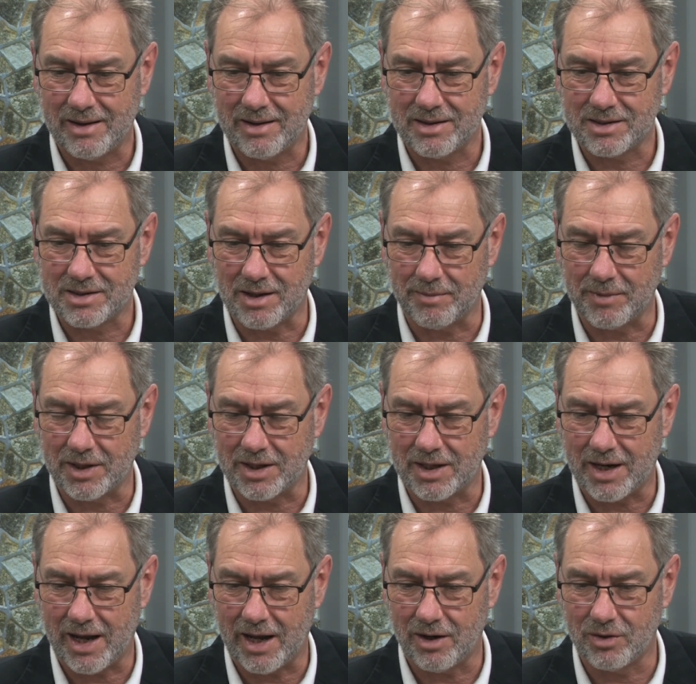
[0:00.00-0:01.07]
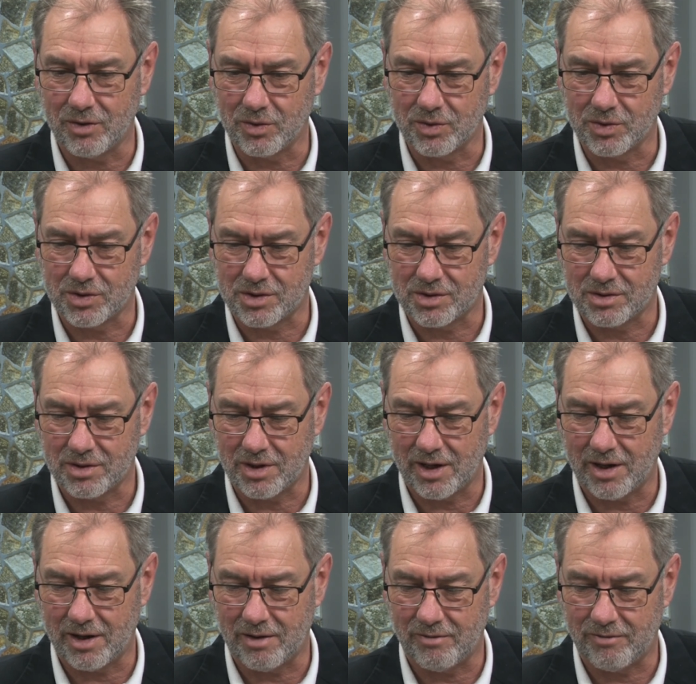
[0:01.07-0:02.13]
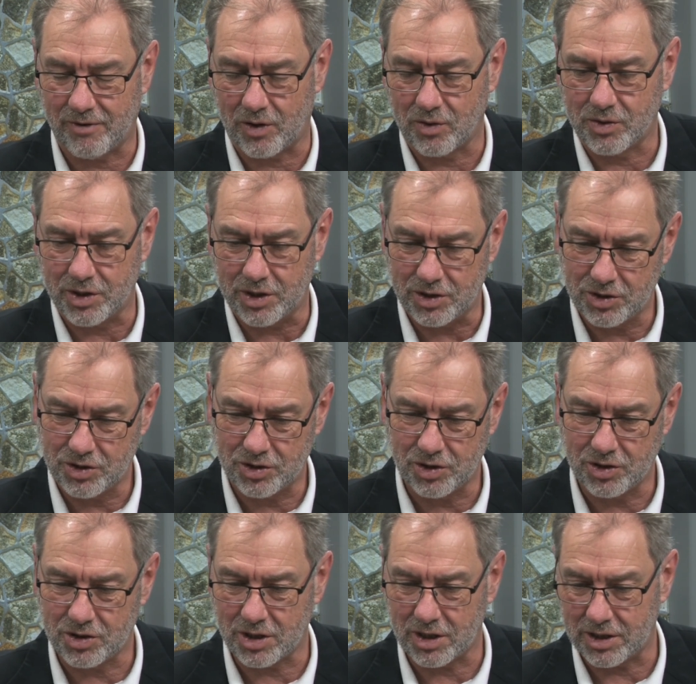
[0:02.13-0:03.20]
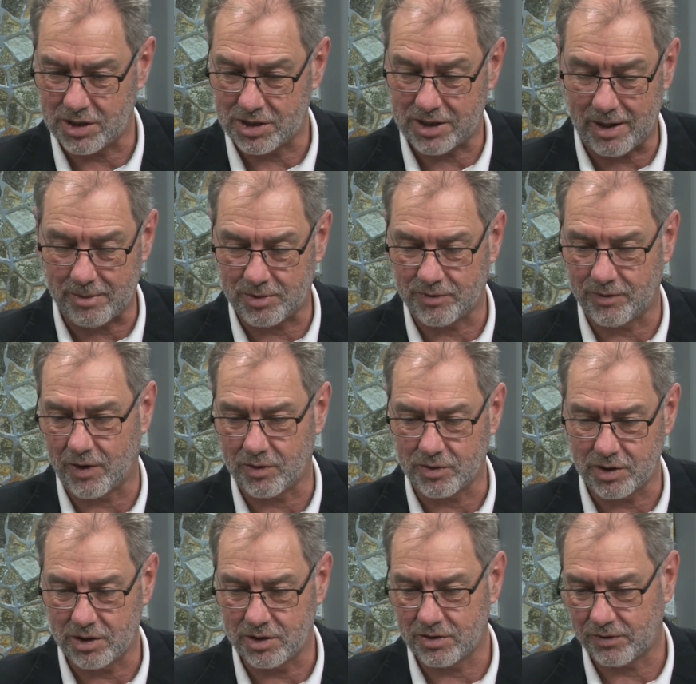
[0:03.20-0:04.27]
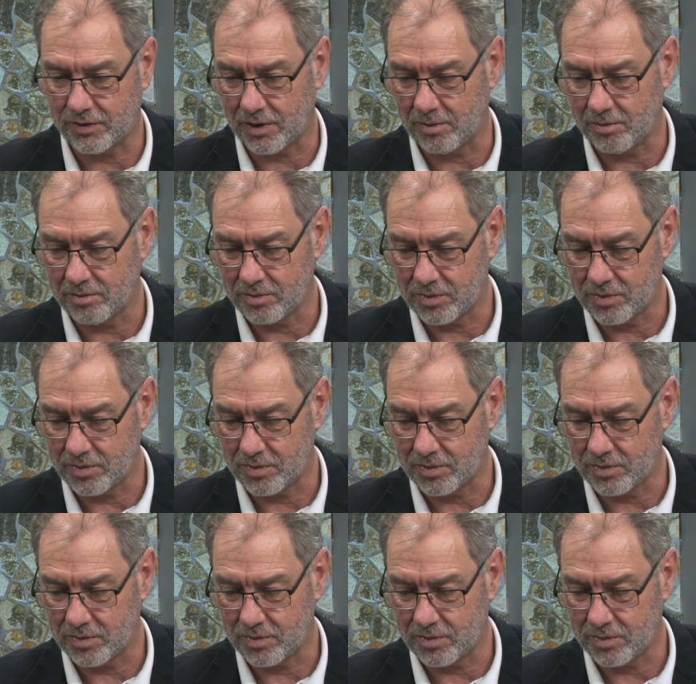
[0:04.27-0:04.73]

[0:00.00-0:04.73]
Something that handles voltage, usually steps voltage from